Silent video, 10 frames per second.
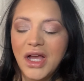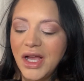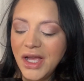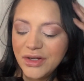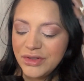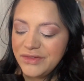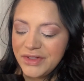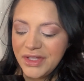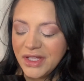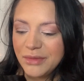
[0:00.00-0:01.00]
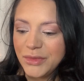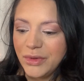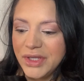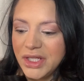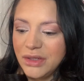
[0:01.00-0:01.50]
I don't even think I'm
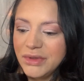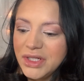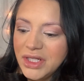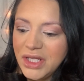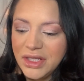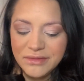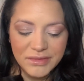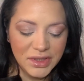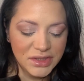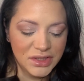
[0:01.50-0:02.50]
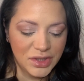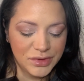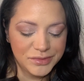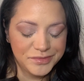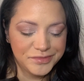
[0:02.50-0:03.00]
going anywhere today,
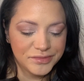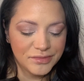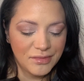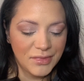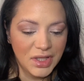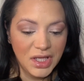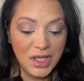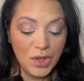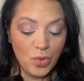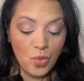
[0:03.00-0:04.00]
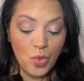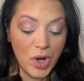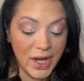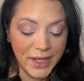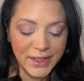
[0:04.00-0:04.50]
so
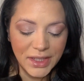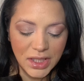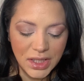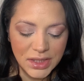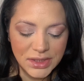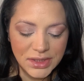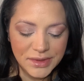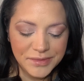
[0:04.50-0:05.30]
why not?